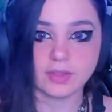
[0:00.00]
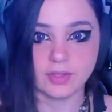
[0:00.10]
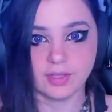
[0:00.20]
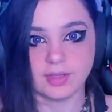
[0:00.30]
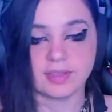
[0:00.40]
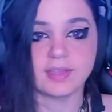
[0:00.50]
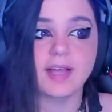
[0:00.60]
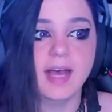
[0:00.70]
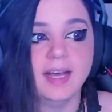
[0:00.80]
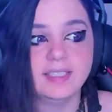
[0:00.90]
the
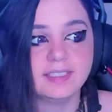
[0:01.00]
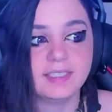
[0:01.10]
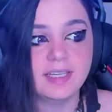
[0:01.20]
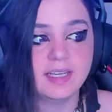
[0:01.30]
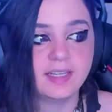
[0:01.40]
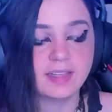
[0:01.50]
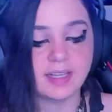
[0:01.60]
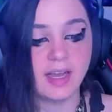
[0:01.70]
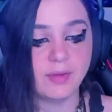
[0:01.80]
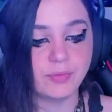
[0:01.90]
last thing
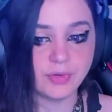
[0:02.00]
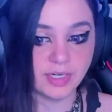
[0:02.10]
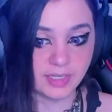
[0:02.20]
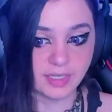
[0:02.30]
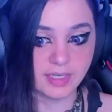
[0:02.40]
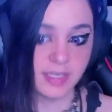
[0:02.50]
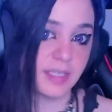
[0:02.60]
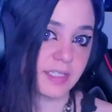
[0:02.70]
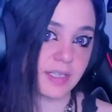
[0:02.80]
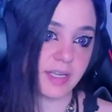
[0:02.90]
that really
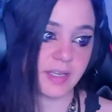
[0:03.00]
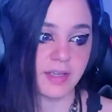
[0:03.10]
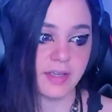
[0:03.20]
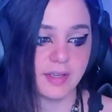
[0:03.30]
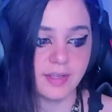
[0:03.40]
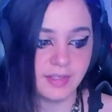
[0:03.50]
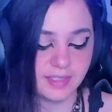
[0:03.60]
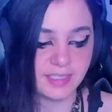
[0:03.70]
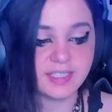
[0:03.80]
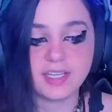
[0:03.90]
is like
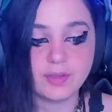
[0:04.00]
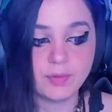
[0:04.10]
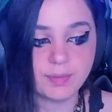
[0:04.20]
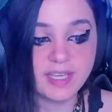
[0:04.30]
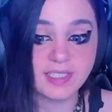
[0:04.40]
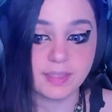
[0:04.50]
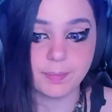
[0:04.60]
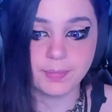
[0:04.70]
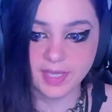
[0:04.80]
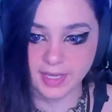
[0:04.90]
sticking with me is the
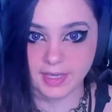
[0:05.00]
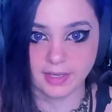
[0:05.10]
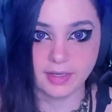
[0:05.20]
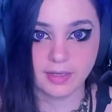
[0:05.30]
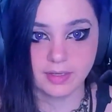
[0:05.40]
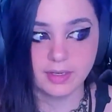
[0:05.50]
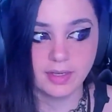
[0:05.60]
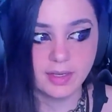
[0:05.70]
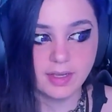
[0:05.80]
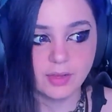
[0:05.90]
pig.
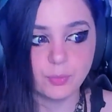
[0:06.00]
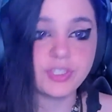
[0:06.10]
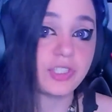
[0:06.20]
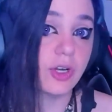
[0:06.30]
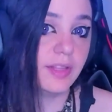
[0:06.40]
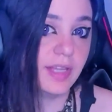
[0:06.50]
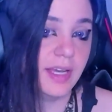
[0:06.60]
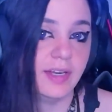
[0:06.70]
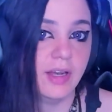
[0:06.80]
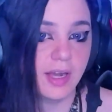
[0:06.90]
We saw that
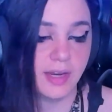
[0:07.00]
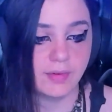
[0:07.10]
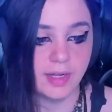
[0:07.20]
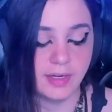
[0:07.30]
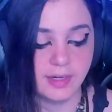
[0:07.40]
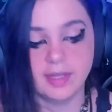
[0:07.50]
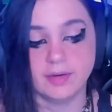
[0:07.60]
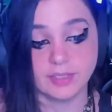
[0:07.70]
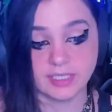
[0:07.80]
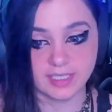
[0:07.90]
in Hiren, and
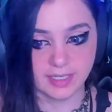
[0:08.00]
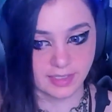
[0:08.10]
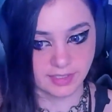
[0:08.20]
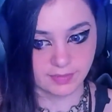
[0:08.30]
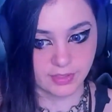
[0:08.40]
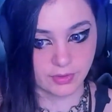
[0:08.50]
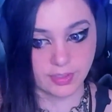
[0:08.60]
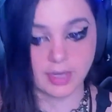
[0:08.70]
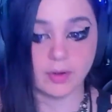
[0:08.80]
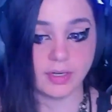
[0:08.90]
we see it in this video.
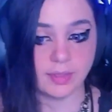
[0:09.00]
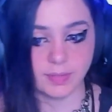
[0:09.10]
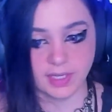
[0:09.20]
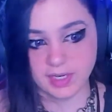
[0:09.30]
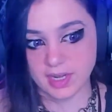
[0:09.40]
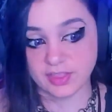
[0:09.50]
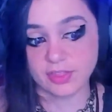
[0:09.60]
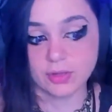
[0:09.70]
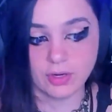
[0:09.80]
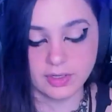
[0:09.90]
Now, in the beginning,
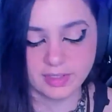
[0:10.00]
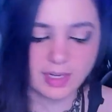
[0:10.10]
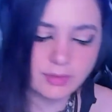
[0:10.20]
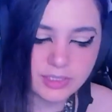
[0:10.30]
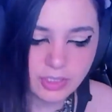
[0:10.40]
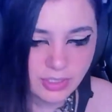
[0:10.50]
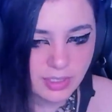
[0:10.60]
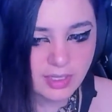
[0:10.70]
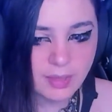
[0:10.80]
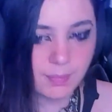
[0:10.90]
I was starting to
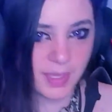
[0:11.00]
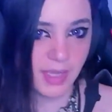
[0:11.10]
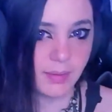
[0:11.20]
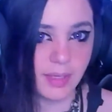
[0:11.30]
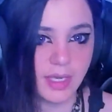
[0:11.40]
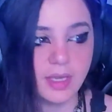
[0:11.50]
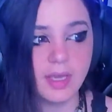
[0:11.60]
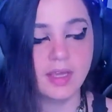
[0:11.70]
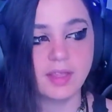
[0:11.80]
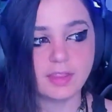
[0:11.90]
think maybe
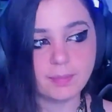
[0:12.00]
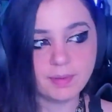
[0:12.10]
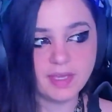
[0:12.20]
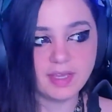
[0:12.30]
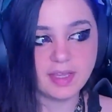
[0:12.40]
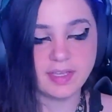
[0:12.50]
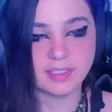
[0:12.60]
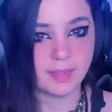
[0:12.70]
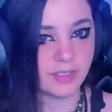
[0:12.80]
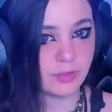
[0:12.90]
the pig is
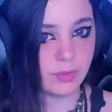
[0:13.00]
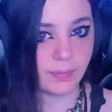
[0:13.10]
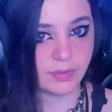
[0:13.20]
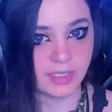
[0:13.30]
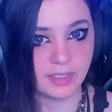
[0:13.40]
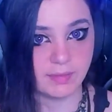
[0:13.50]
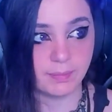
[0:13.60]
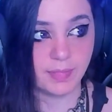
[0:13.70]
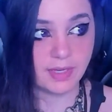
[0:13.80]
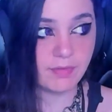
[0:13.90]
meant to represent
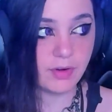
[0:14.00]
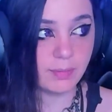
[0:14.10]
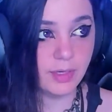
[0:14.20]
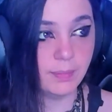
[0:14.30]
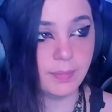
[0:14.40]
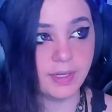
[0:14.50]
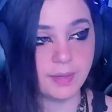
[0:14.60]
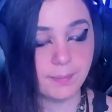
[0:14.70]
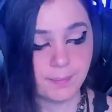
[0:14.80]
Big Pharma, but